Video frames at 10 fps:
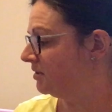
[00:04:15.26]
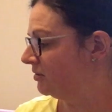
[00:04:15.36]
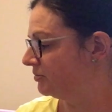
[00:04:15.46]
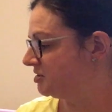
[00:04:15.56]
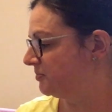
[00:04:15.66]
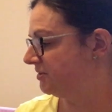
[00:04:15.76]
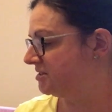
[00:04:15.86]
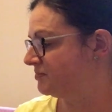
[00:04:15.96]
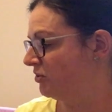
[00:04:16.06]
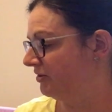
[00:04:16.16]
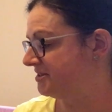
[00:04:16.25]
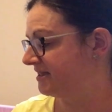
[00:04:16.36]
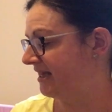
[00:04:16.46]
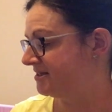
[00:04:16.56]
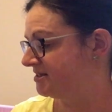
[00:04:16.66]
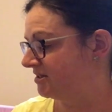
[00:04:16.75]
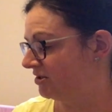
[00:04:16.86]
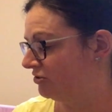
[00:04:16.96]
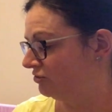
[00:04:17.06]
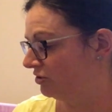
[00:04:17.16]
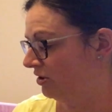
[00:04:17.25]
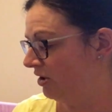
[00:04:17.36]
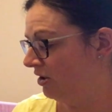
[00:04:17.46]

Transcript: whispered the smallest guest to the cook.